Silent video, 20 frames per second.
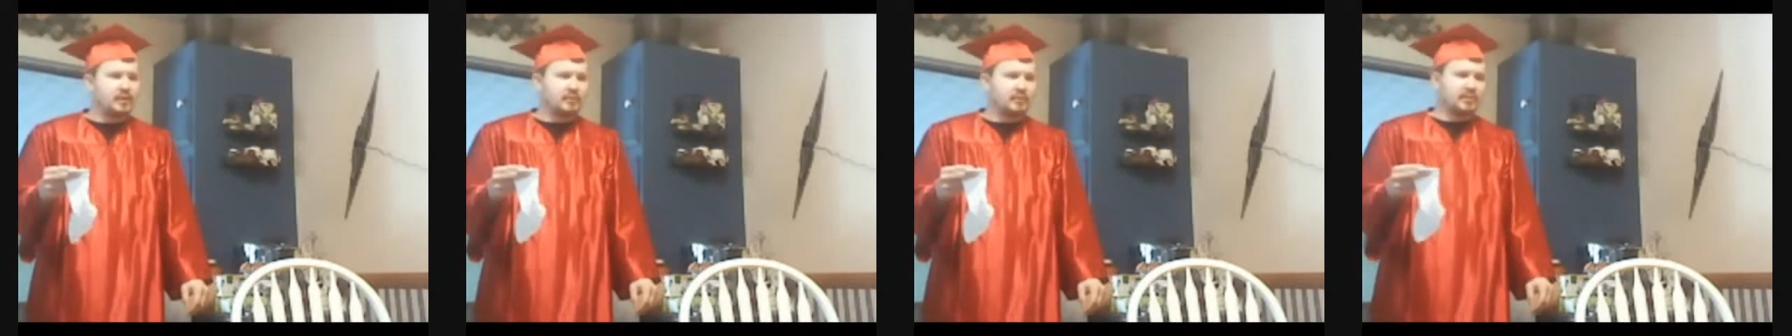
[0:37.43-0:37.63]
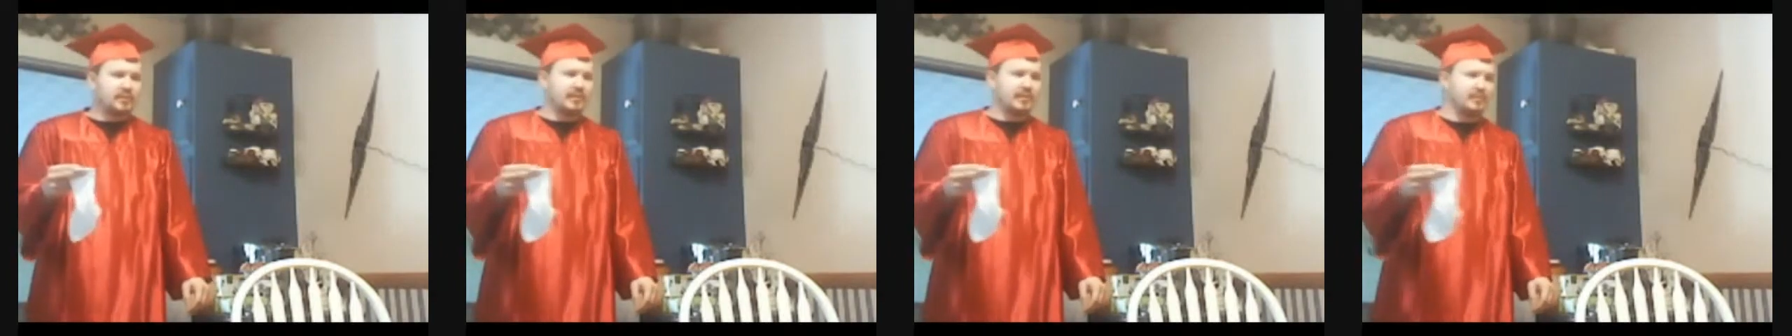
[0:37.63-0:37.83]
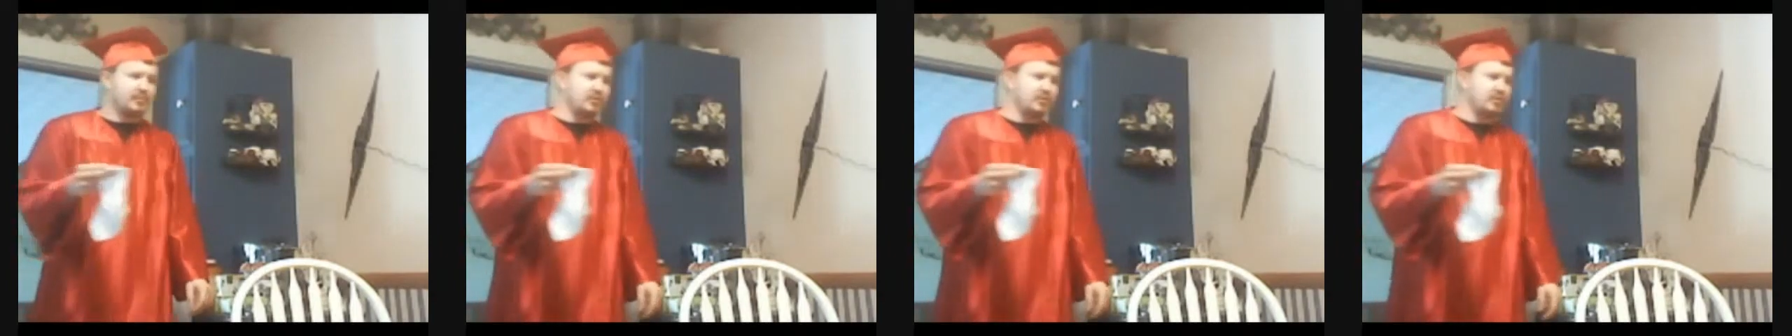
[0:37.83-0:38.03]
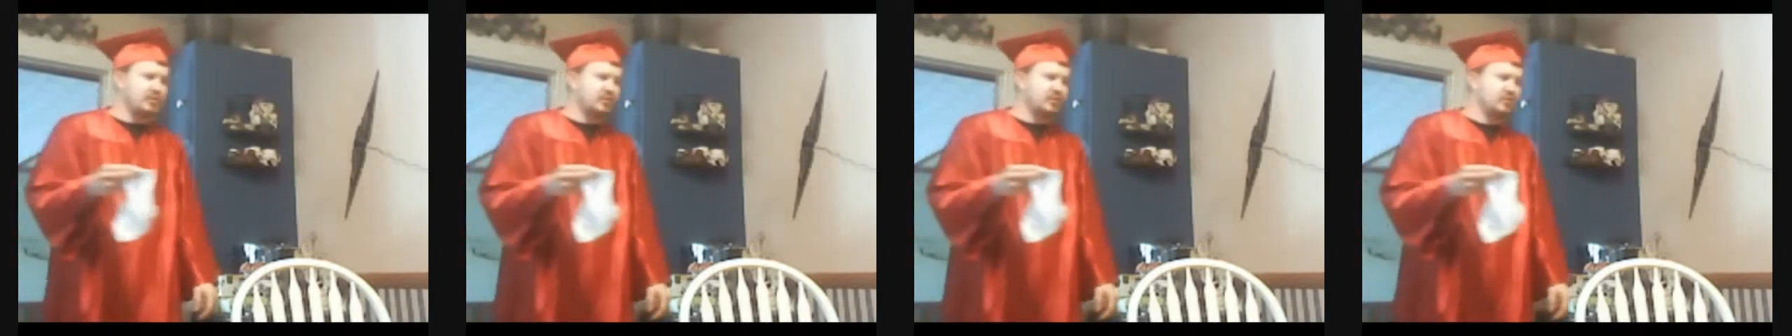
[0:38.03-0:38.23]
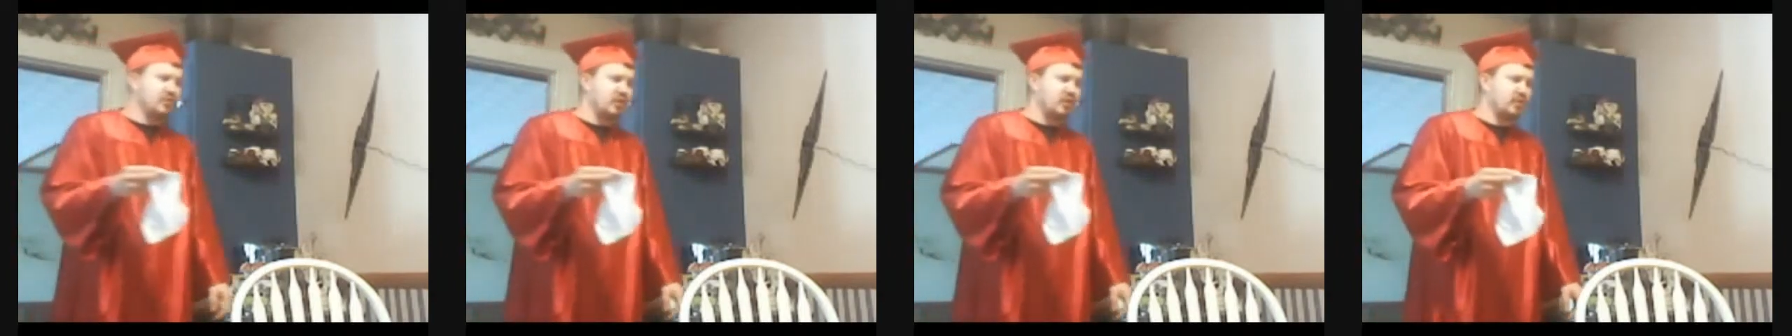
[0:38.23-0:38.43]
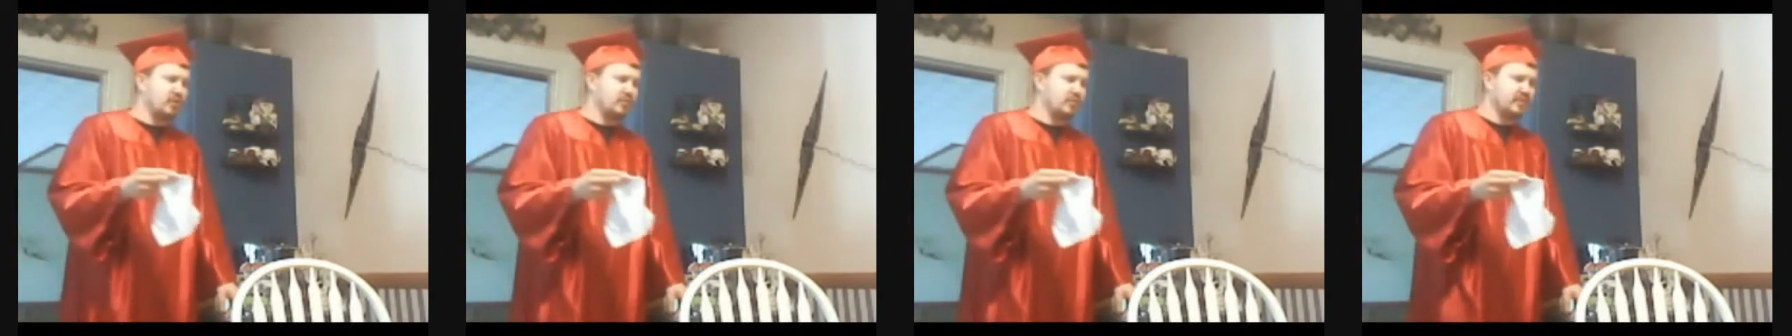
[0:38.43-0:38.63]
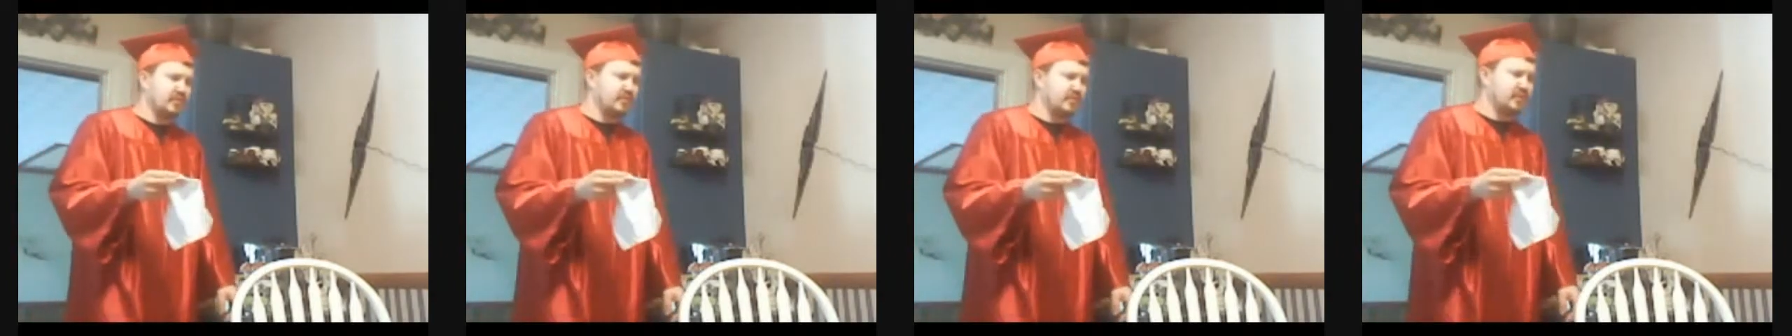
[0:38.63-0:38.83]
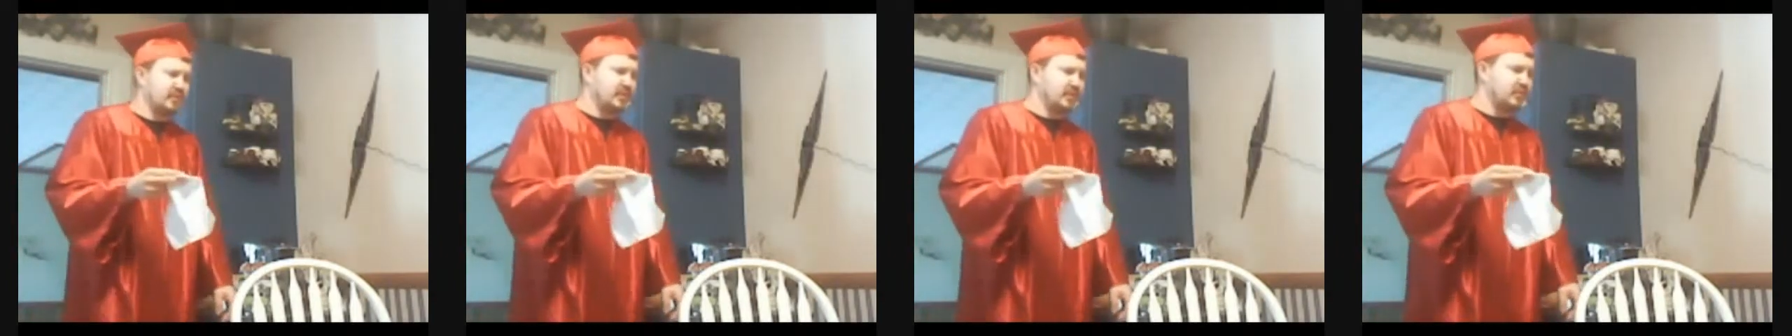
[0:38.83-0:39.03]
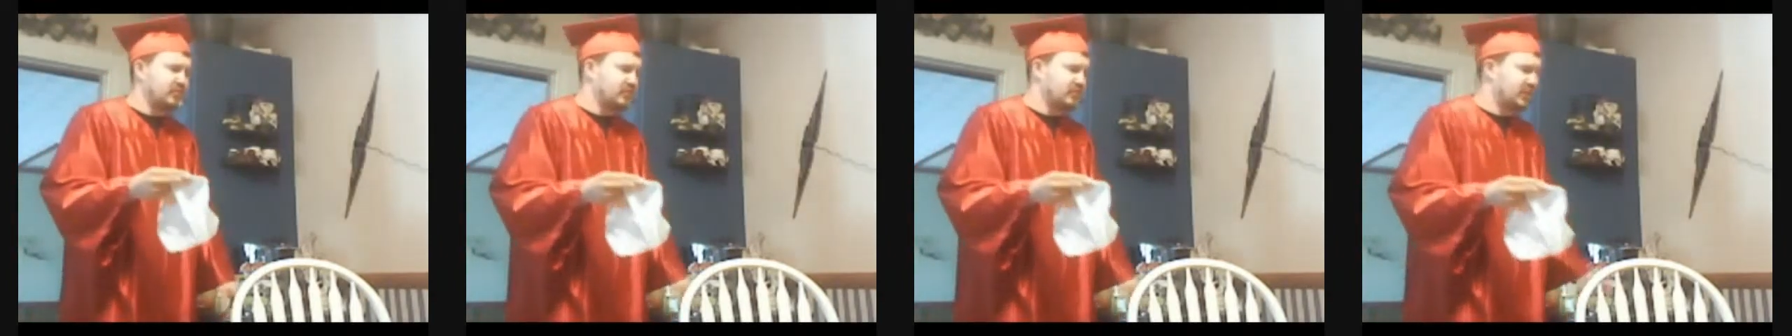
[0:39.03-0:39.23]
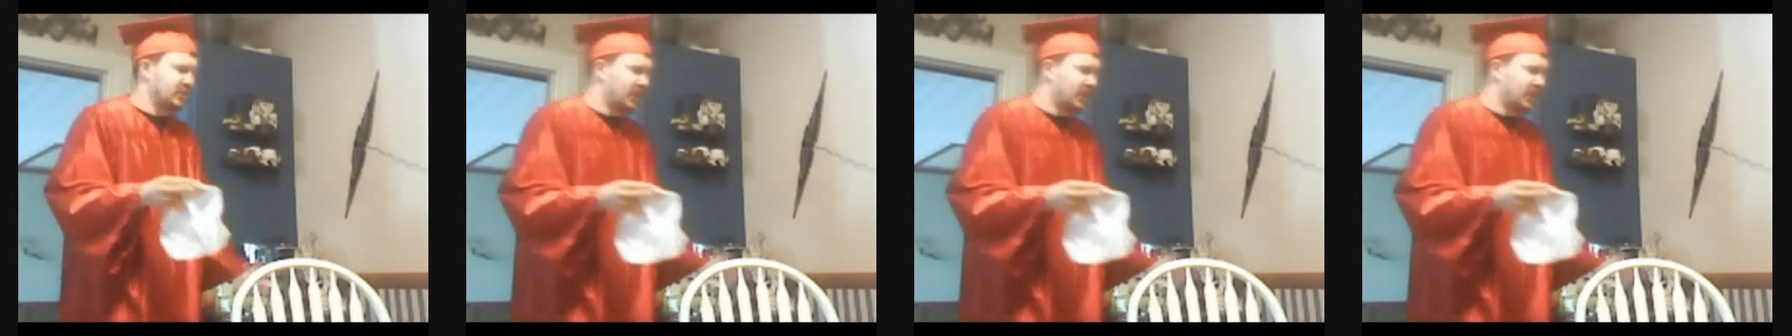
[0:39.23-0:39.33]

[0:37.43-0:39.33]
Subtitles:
we'll substitute a saw with something else.